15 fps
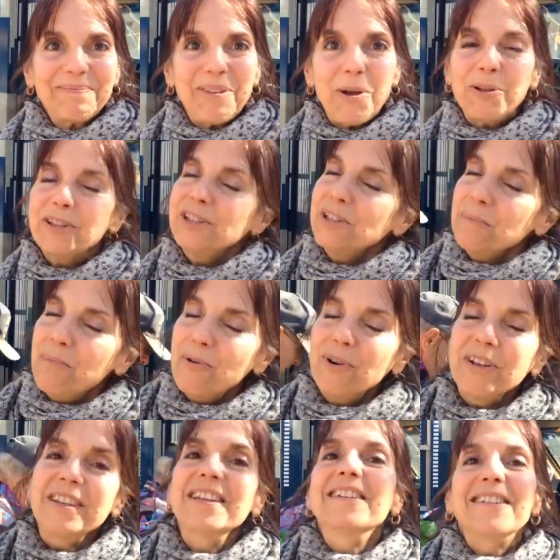So let's
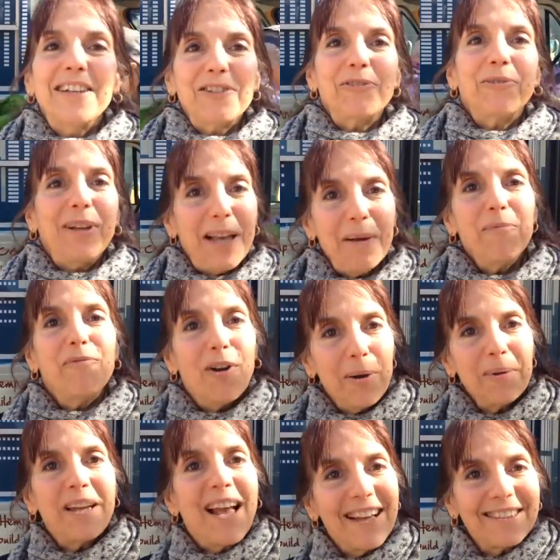support the Industrial Hemp
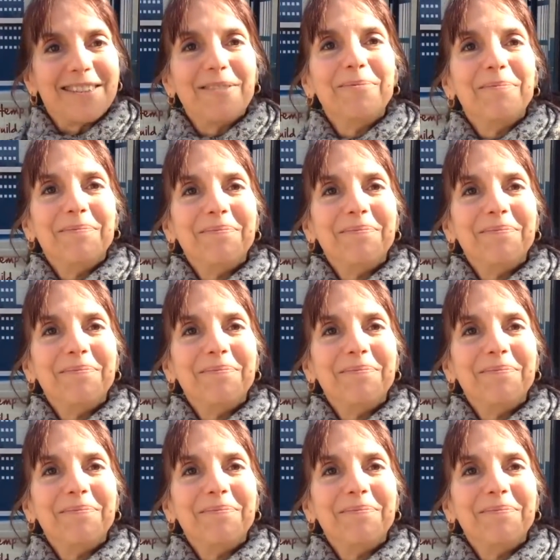Farming Act.